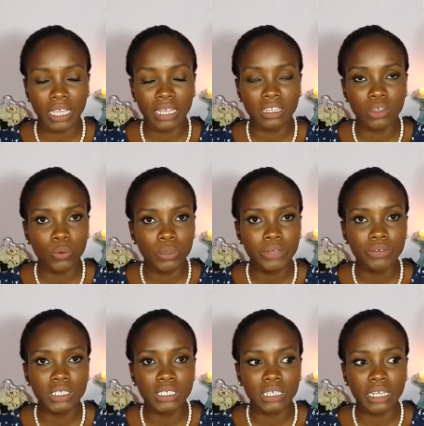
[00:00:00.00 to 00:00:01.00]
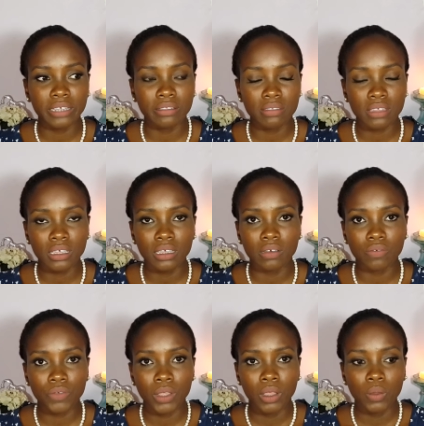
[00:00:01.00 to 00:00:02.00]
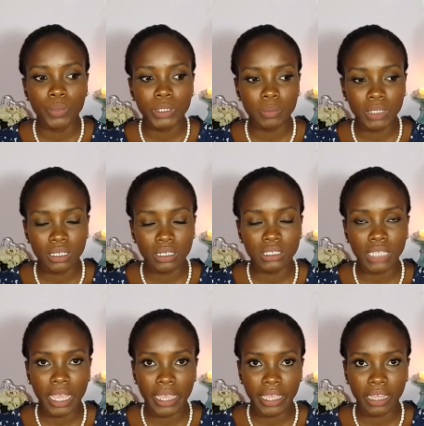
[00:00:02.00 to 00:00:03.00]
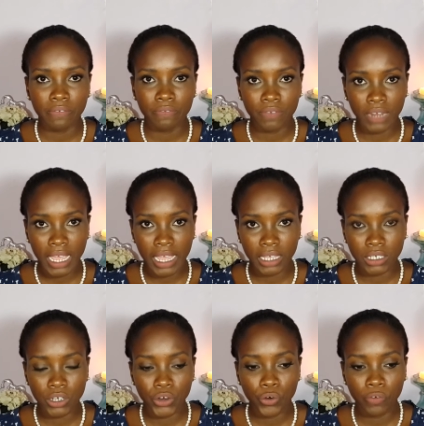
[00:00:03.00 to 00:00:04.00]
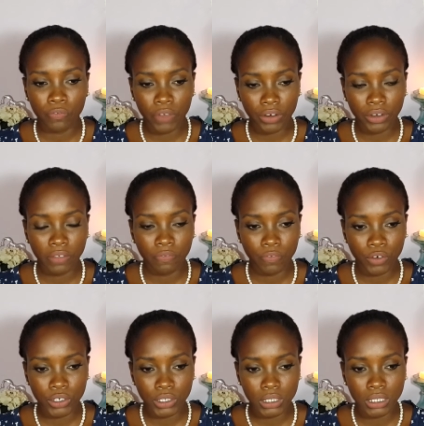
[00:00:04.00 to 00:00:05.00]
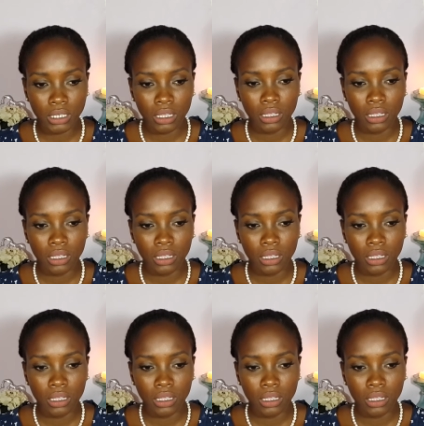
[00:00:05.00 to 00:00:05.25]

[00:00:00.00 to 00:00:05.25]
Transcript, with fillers: And the only reason I could think of was because I had flagged her very first,